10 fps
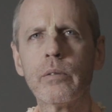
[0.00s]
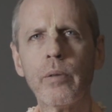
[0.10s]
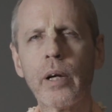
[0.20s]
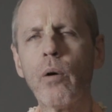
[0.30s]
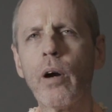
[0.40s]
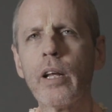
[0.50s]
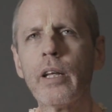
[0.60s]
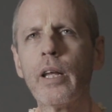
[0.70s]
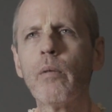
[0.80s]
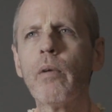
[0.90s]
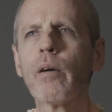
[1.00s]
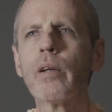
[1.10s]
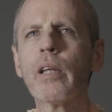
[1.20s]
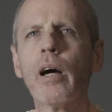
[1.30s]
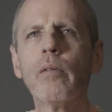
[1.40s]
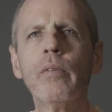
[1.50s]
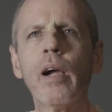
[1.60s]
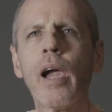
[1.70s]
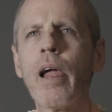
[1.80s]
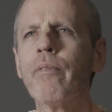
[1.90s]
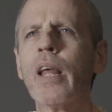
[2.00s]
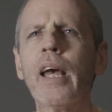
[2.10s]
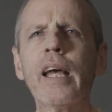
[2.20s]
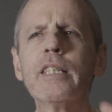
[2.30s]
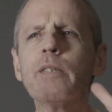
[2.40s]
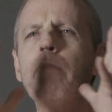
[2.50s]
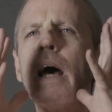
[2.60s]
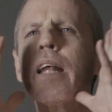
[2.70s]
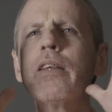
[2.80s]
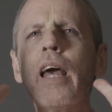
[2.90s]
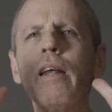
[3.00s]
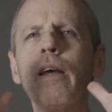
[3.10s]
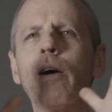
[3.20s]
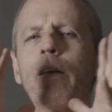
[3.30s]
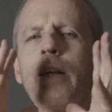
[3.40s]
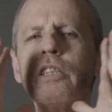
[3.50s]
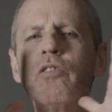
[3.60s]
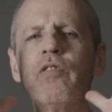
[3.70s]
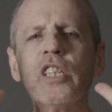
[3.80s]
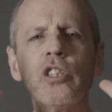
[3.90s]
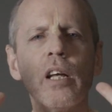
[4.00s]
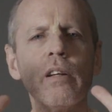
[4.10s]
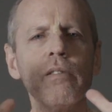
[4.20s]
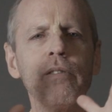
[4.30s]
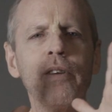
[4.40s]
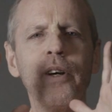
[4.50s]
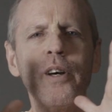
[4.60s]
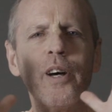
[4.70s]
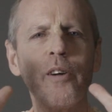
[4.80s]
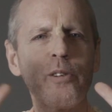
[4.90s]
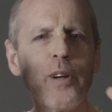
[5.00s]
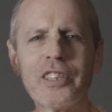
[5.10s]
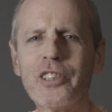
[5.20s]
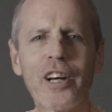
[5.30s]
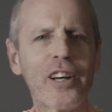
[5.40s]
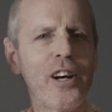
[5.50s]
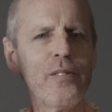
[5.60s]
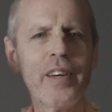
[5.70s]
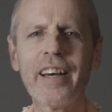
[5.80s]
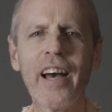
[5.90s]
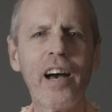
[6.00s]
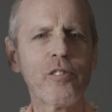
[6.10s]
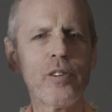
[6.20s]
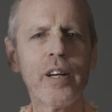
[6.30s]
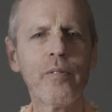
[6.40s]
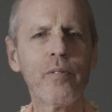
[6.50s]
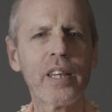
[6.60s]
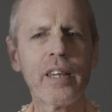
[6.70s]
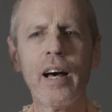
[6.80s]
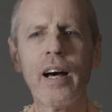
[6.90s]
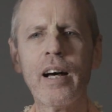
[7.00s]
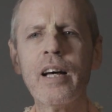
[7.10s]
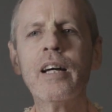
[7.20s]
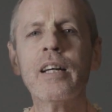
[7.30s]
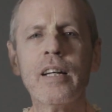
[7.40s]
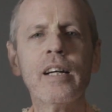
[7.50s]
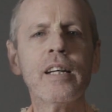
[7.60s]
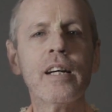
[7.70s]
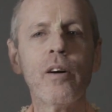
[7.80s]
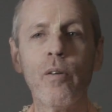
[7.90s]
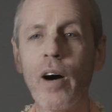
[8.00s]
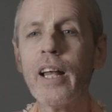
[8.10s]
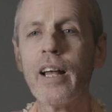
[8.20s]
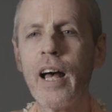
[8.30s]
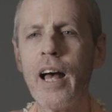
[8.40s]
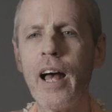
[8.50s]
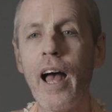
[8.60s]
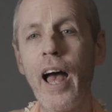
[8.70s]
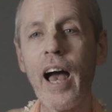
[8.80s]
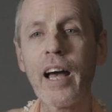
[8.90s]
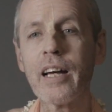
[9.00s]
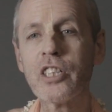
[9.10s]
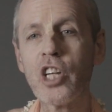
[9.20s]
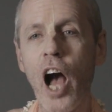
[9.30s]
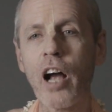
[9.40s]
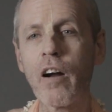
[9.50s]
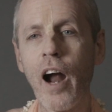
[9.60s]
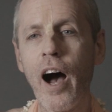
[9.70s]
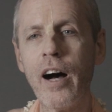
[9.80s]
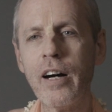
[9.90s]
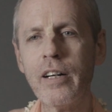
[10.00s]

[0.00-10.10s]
recorded in the Bhagavatam, he's meditating on this vision of Krishna coming after him with the what? Eka Chakra.